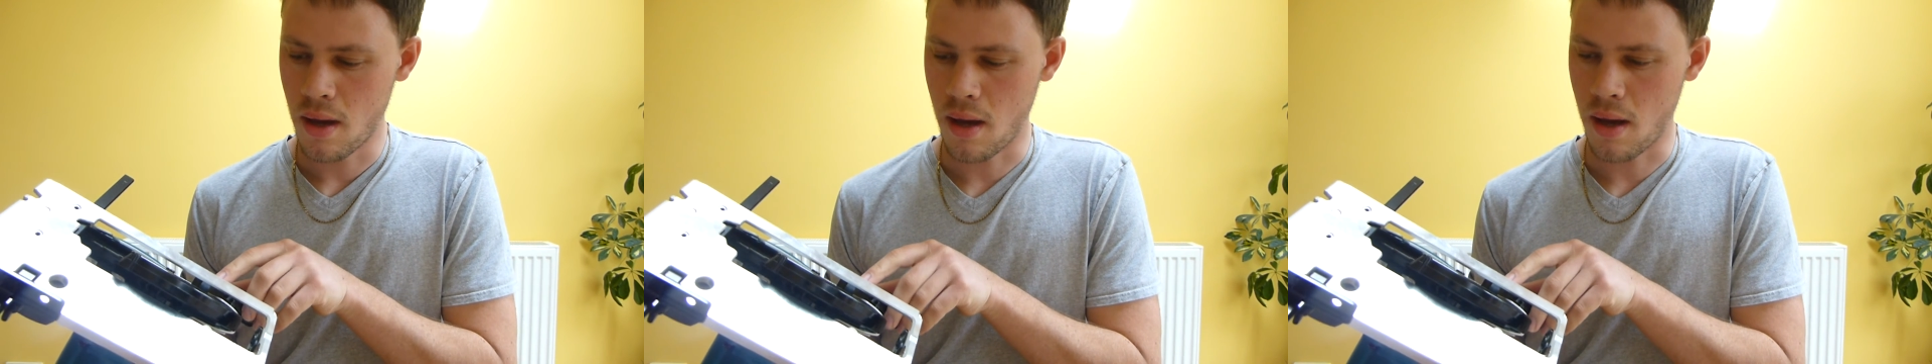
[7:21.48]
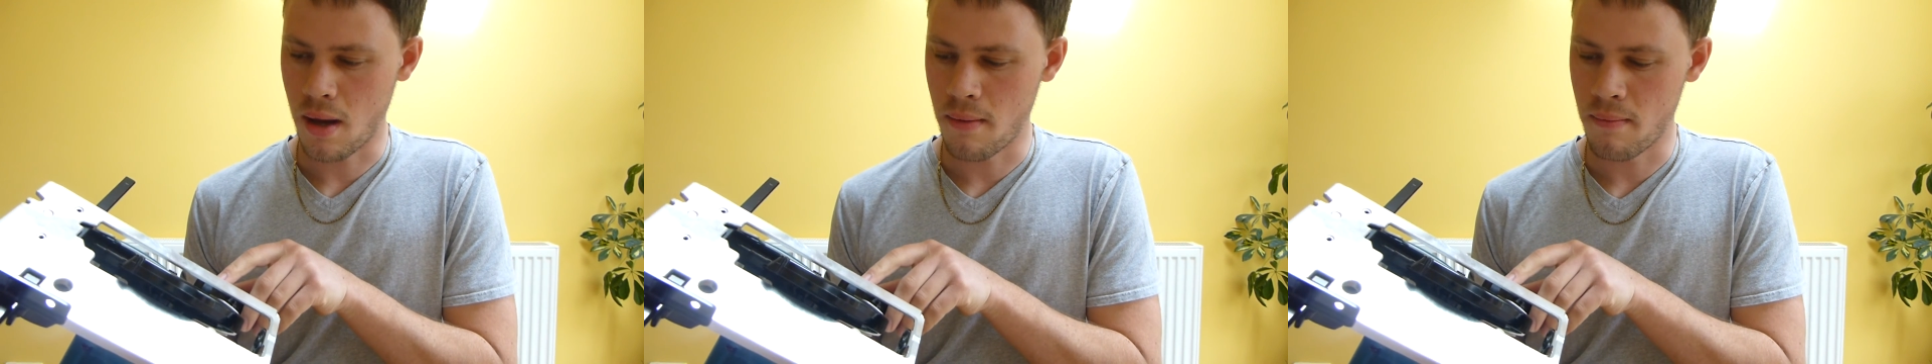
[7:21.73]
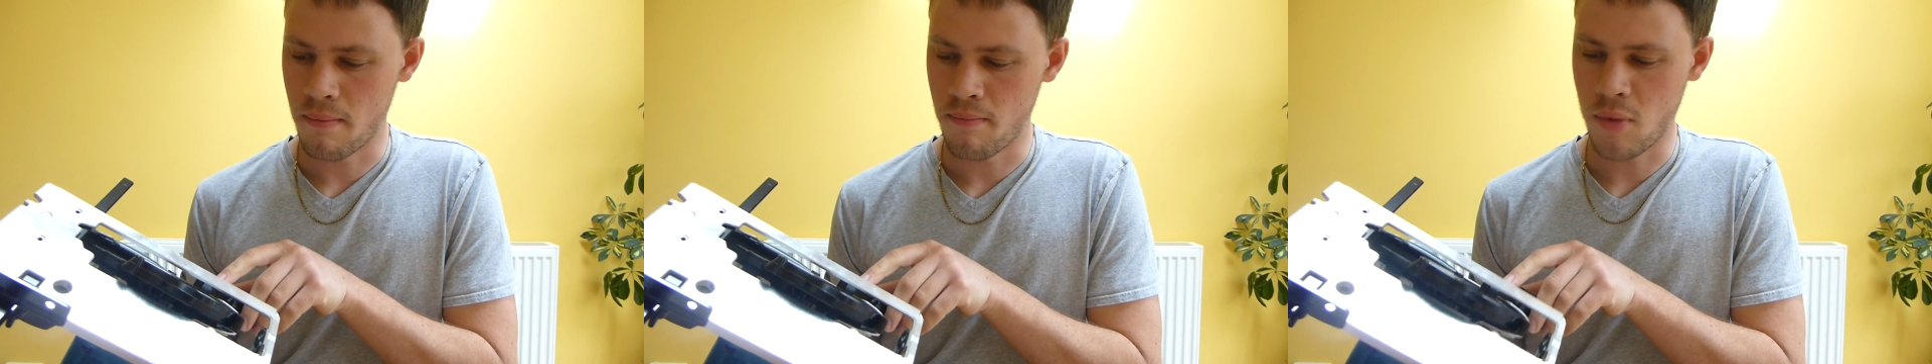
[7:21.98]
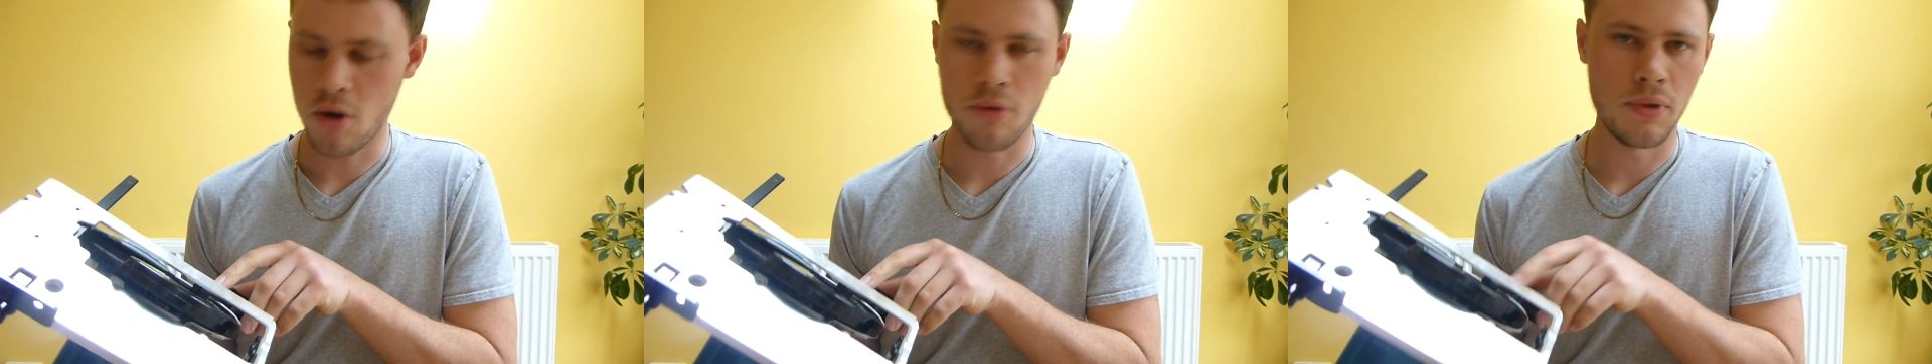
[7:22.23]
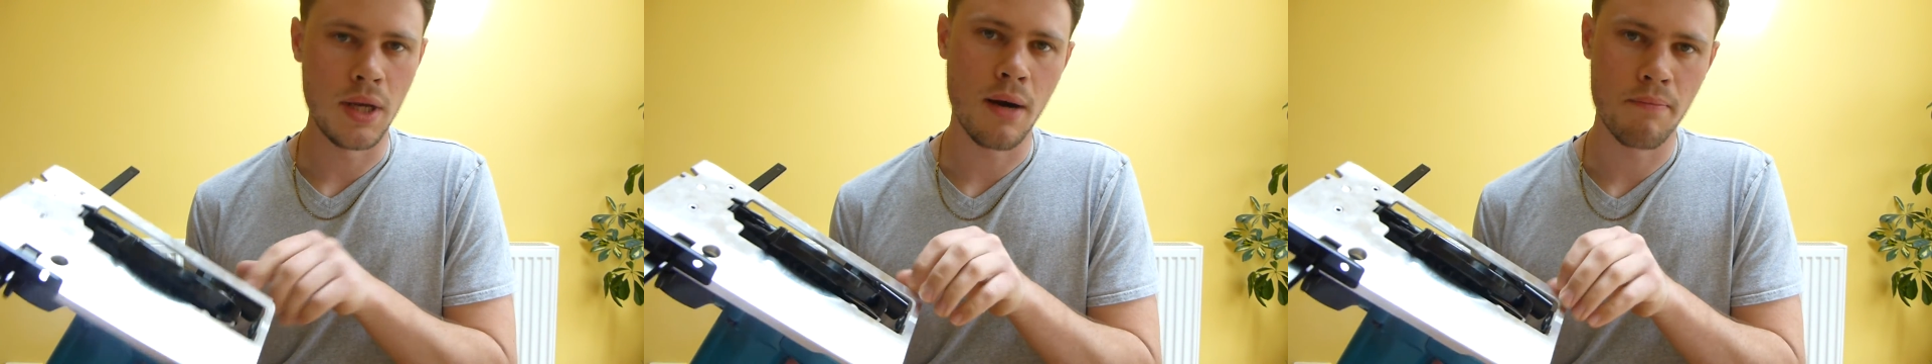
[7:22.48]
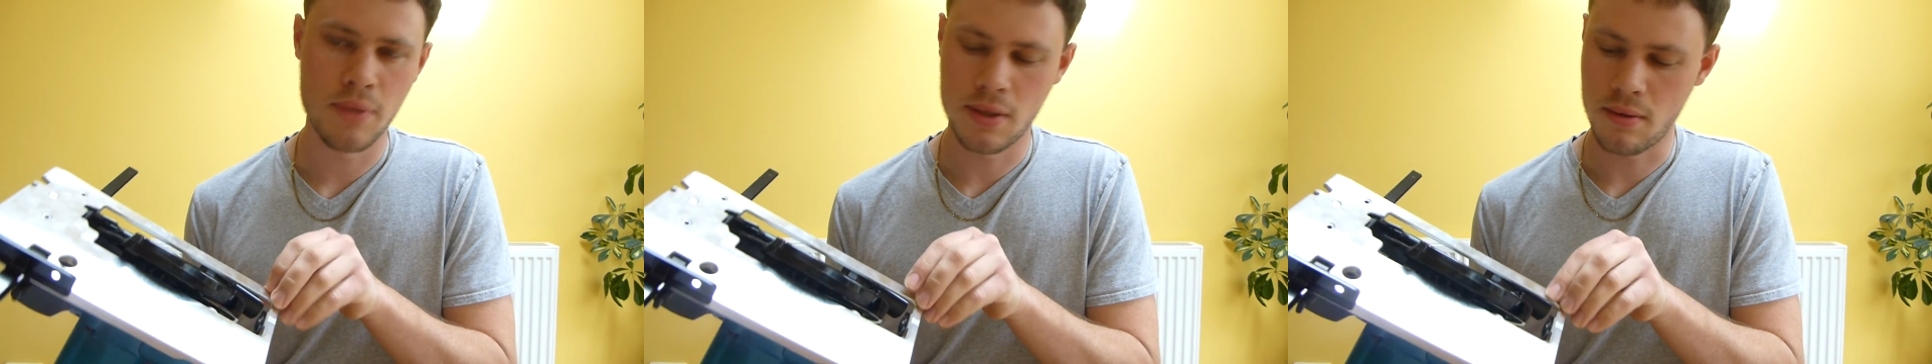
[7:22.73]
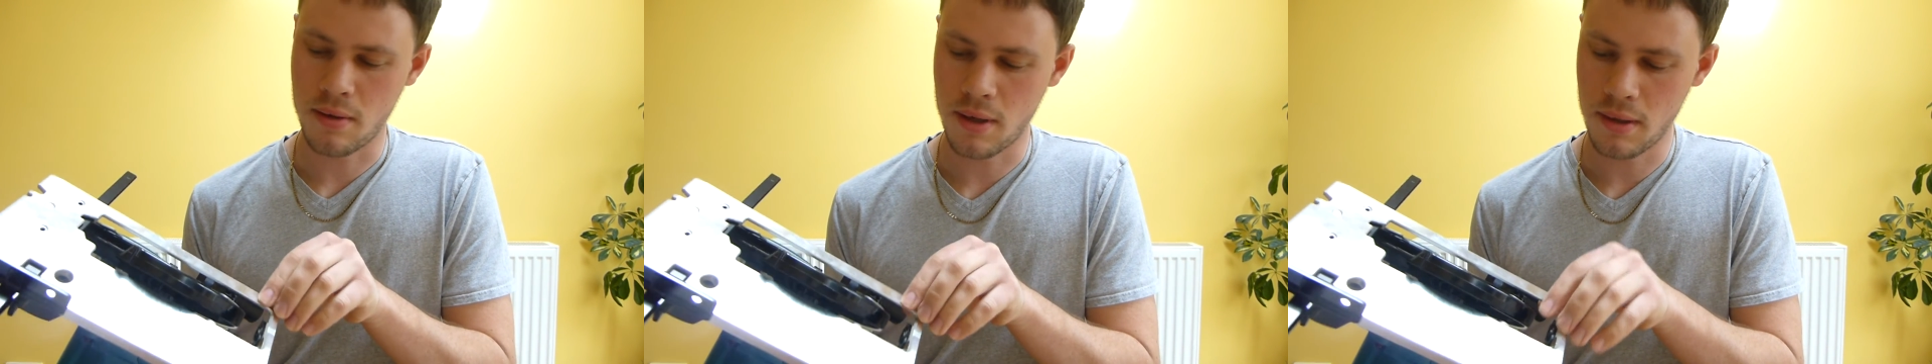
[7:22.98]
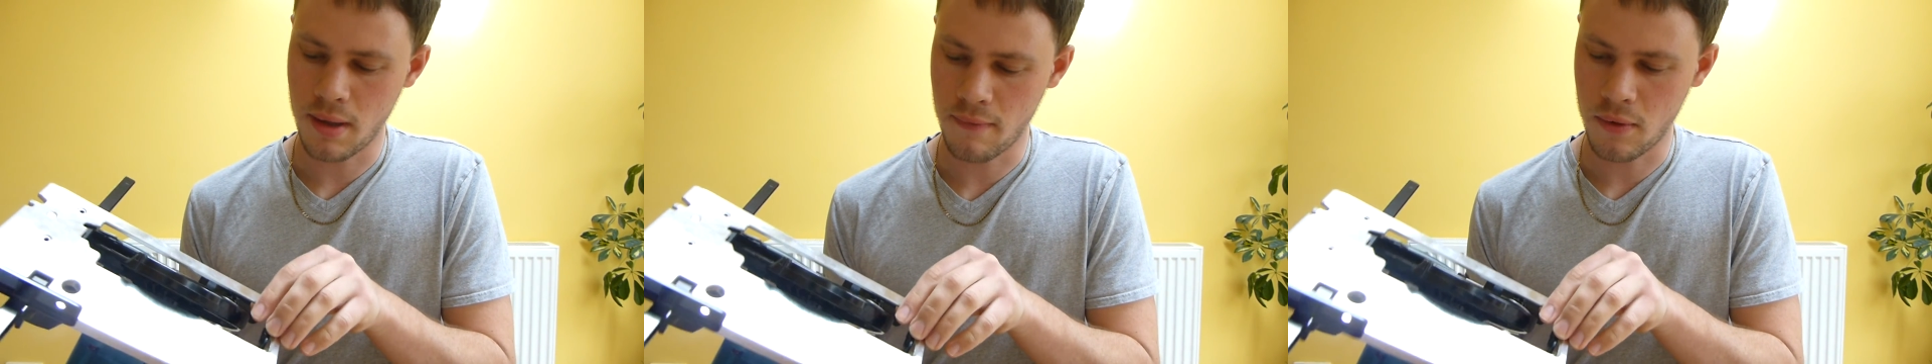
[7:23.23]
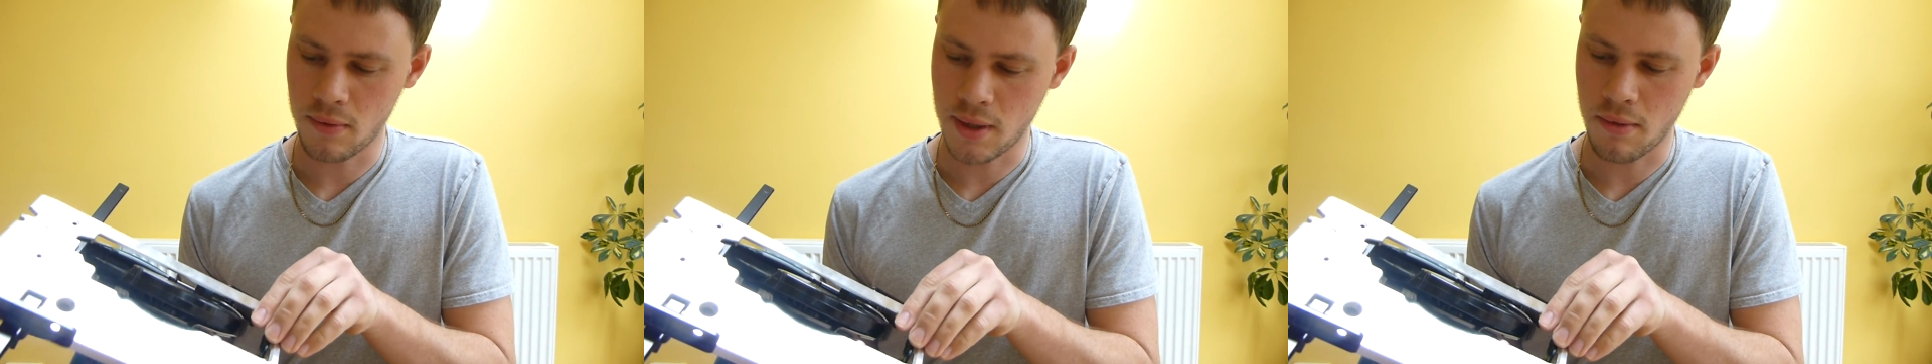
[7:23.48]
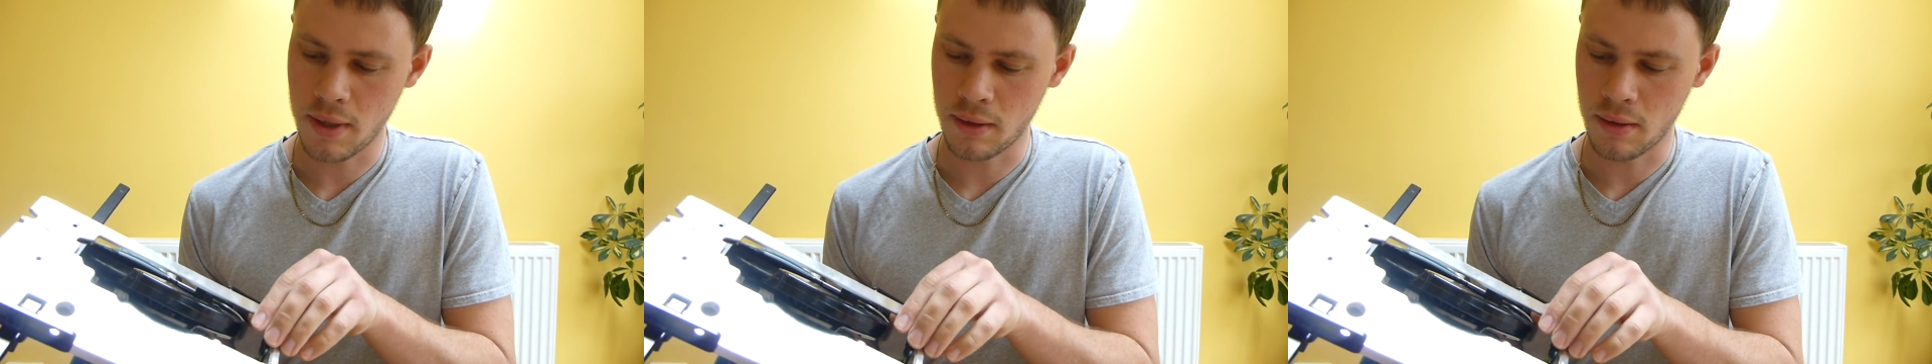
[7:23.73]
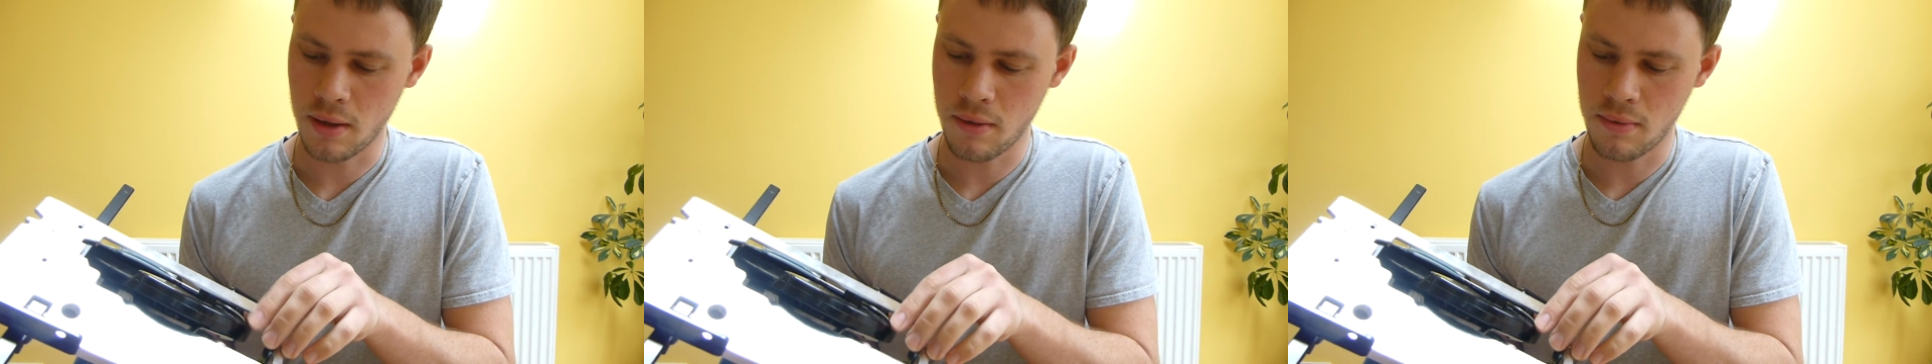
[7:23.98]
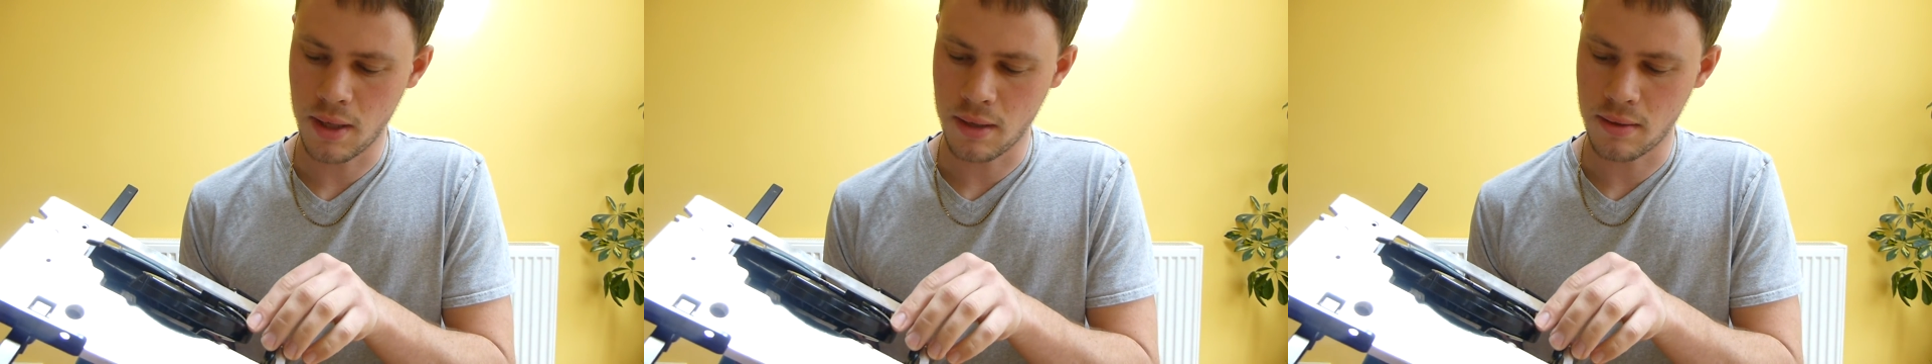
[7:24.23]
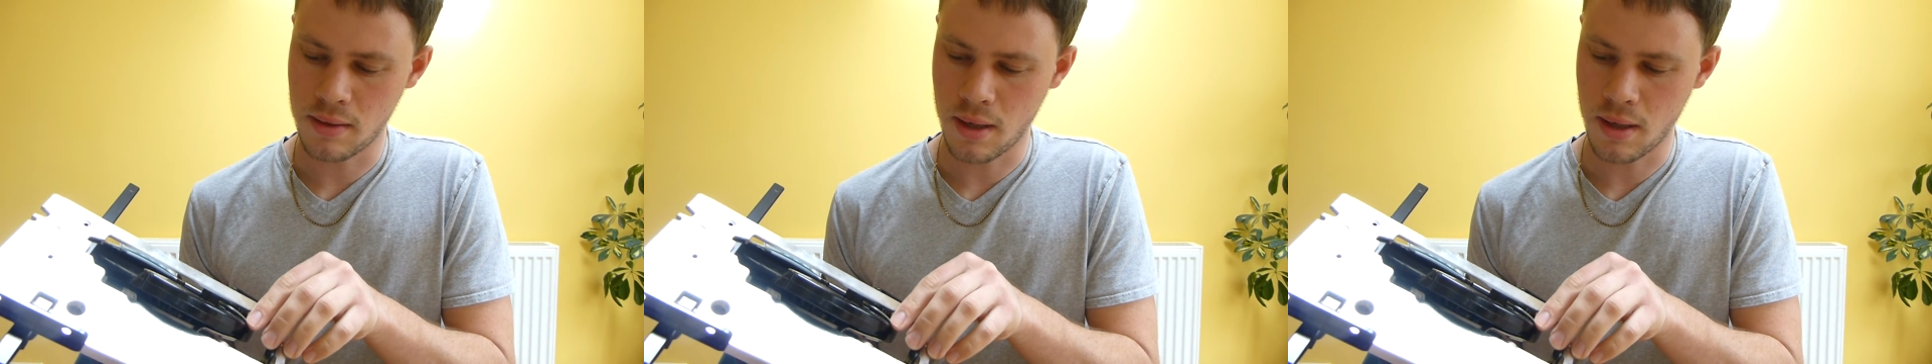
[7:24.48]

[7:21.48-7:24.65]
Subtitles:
But on the upside they've also included